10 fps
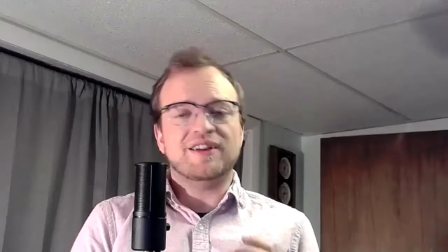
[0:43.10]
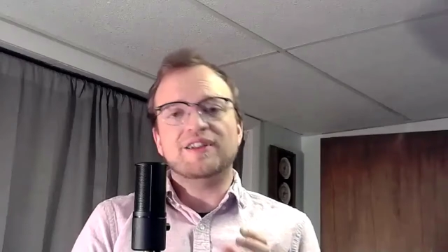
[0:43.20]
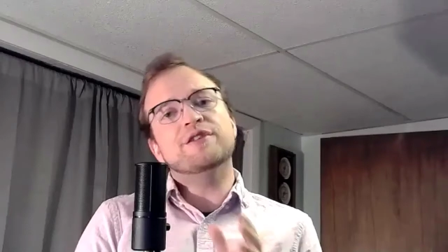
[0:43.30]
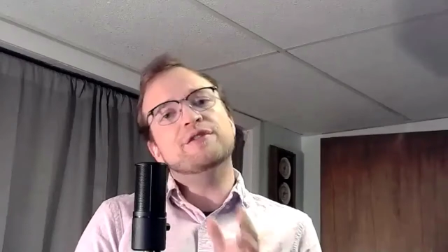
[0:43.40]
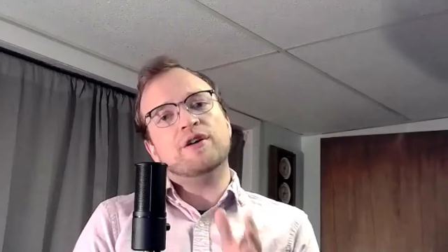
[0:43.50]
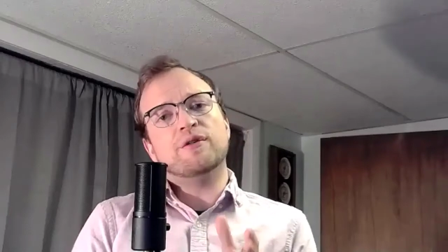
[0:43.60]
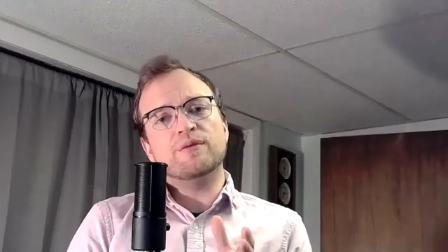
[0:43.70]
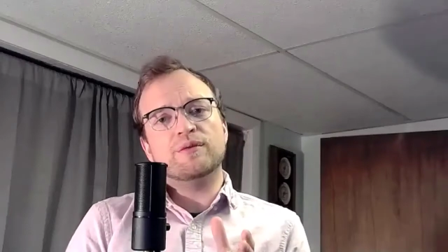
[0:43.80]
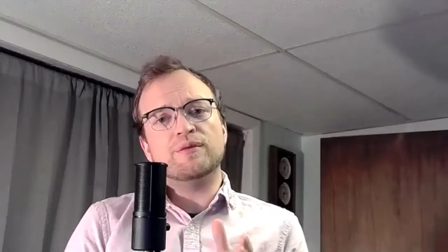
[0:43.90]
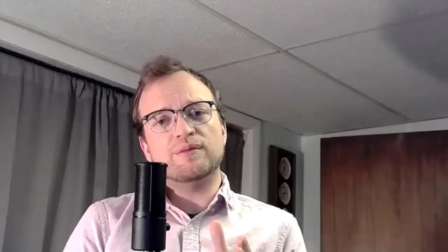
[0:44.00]
You know,
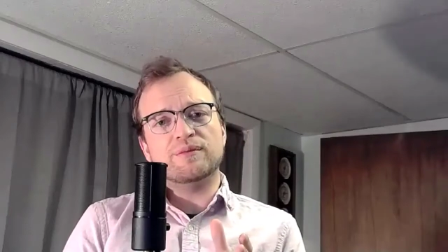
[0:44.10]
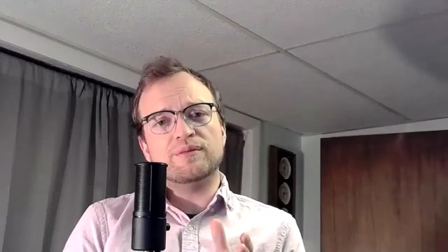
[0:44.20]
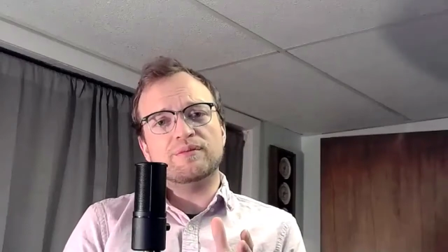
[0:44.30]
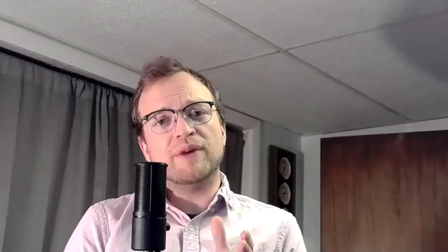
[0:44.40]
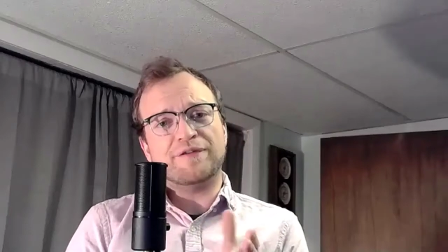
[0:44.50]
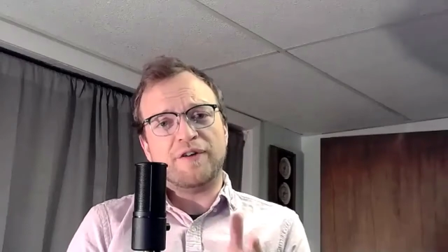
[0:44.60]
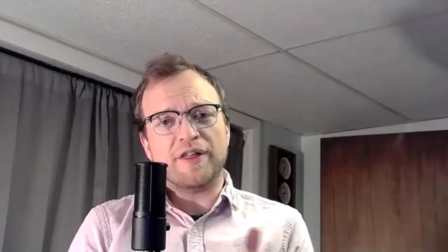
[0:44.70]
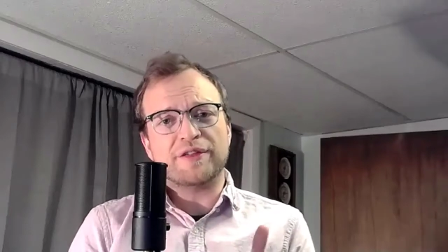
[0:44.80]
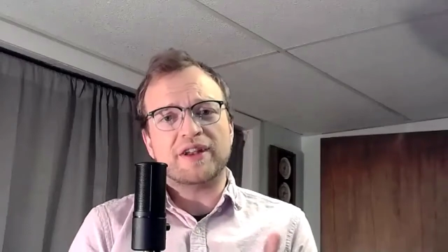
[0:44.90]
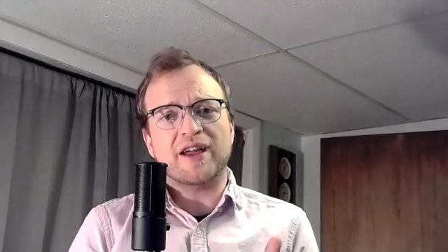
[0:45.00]
my
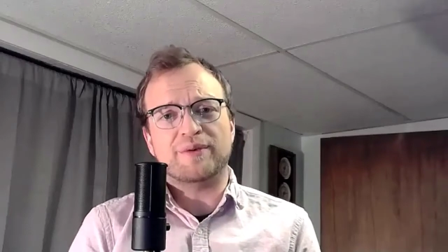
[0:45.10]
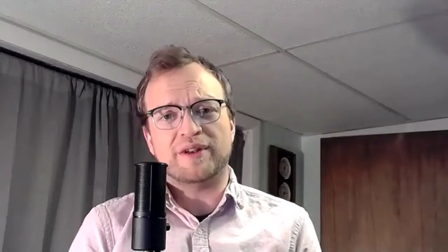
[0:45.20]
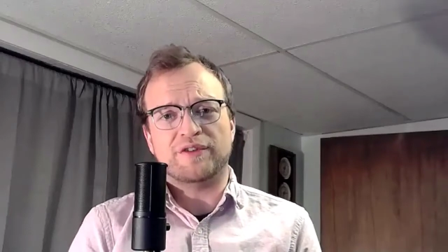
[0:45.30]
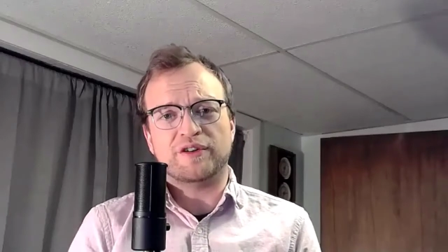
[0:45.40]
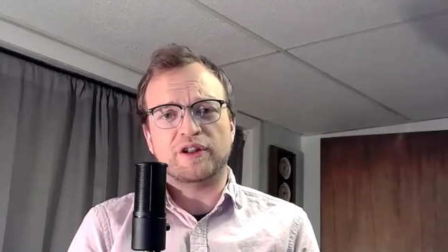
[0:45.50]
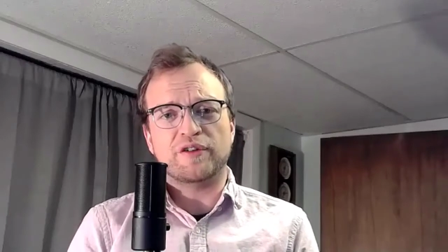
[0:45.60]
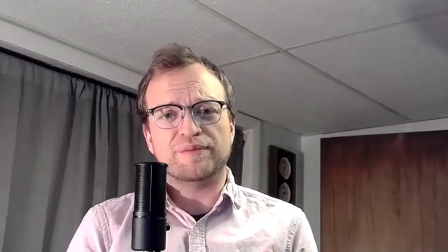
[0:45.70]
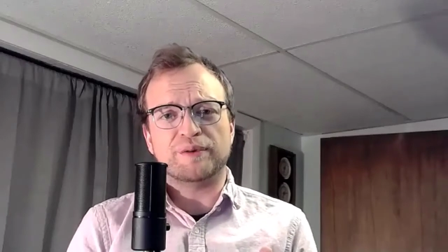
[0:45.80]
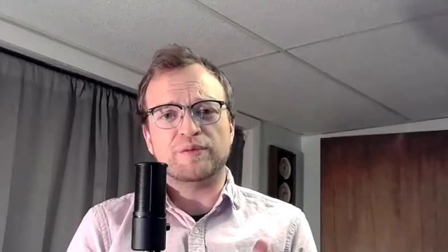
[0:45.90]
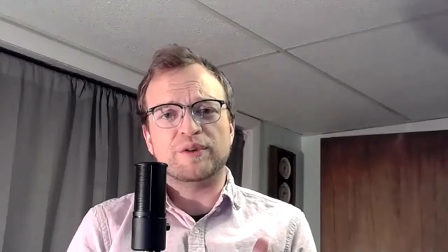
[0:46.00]
father and I were never close,
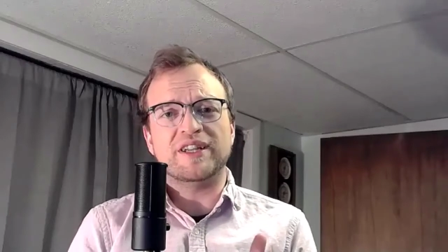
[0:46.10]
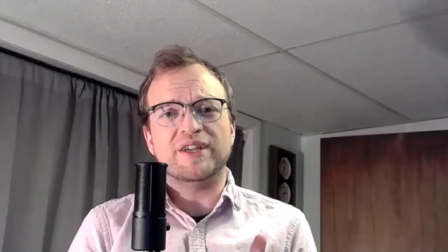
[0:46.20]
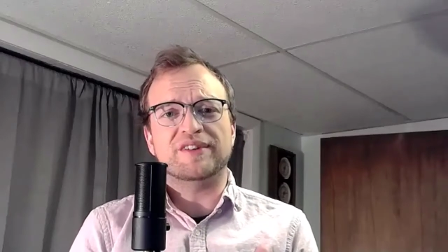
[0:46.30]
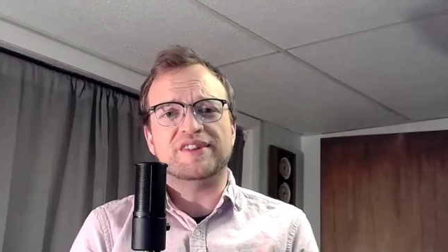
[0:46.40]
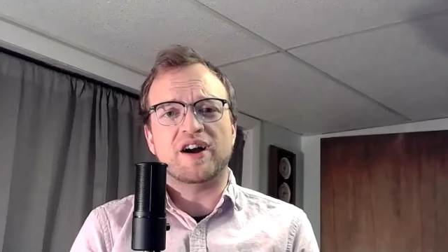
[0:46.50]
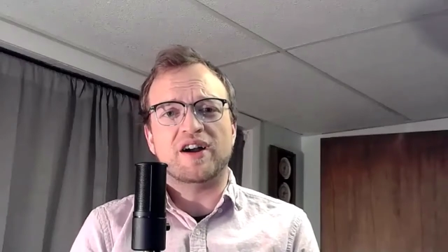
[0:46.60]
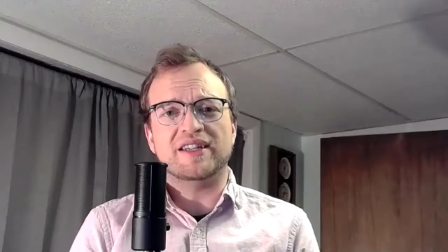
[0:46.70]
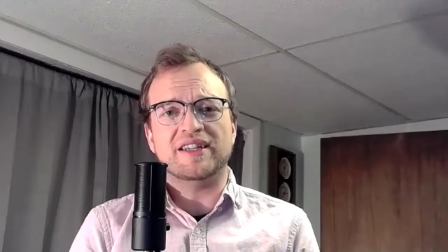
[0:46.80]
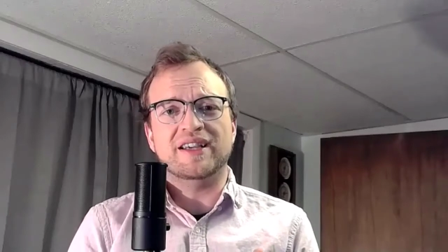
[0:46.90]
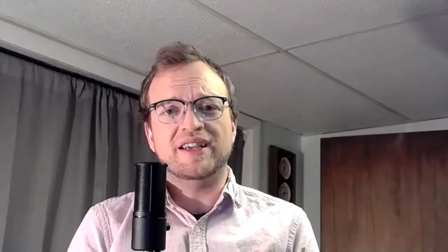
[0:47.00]
but when he was gone, he